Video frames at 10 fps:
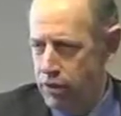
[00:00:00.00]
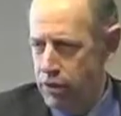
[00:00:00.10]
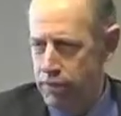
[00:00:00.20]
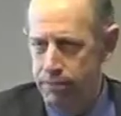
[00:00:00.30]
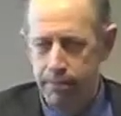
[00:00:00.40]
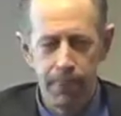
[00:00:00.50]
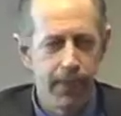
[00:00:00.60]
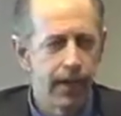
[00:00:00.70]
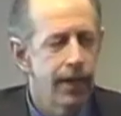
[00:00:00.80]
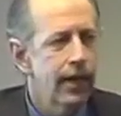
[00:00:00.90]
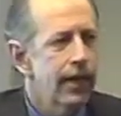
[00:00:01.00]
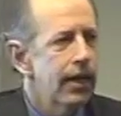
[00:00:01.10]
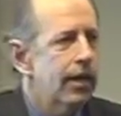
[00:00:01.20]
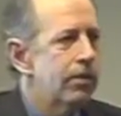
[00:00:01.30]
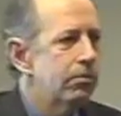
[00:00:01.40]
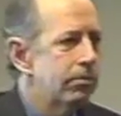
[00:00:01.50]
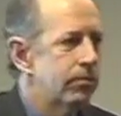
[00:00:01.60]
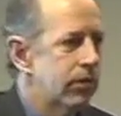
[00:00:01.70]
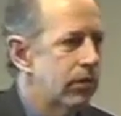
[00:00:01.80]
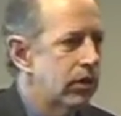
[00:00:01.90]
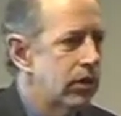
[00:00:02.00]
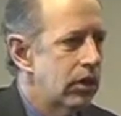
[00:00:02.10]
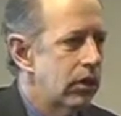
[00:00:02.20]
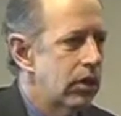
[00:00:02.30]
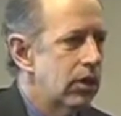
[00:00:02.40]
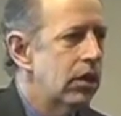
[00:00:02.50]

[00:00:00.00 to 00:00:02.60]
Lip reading: Yeah. But you have to use speed and not velocity.